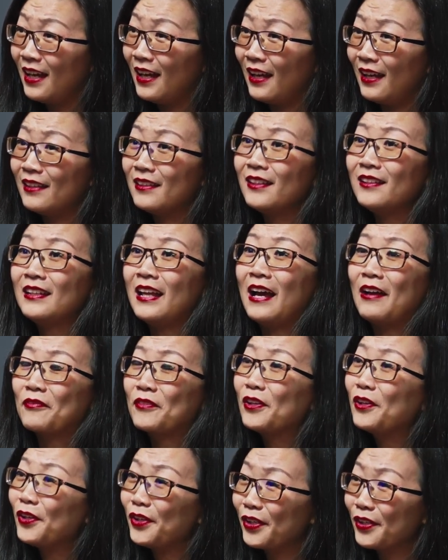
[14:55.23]
and then have
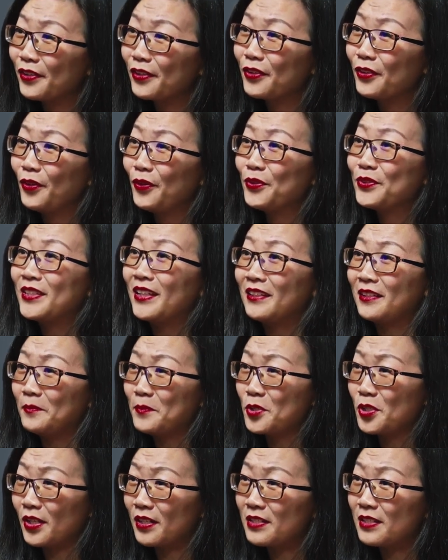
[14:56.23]
clear goals and
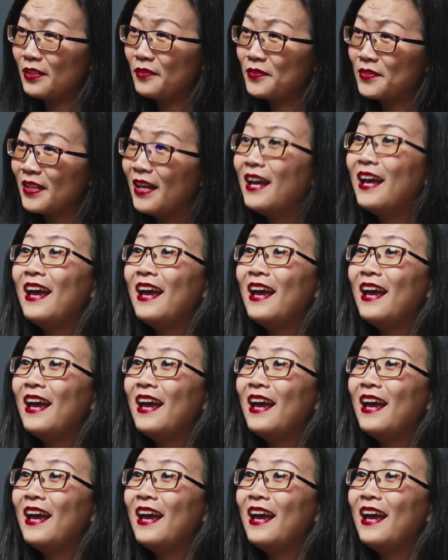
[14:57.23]
objectives